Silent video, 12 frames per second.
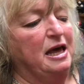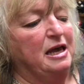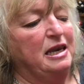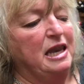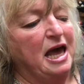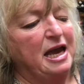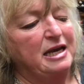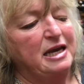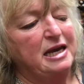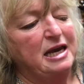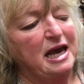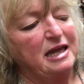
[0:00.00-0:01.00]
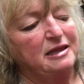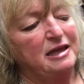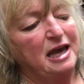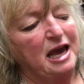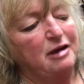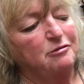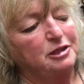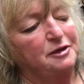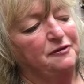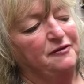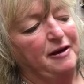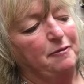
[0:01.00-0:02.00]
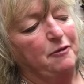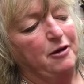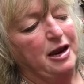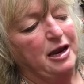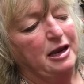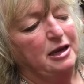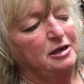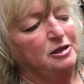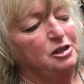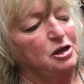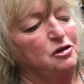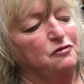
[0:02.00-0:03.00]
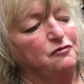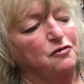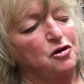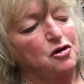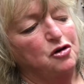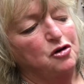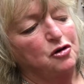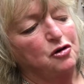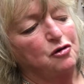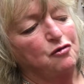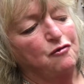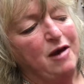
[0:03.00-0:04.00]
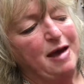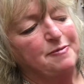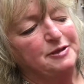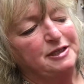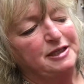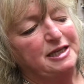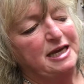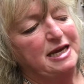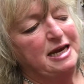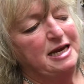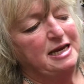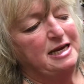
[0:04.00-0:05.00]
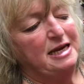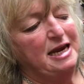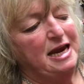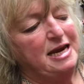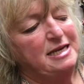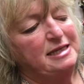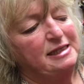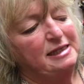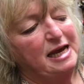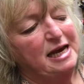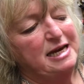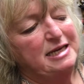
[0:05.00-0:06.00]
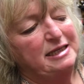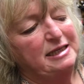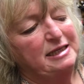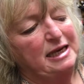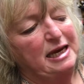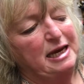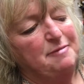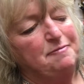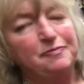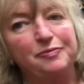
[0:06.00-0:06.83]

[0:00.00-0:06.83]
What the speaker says: lining and the outer fabric. So you grabbed the inside seam,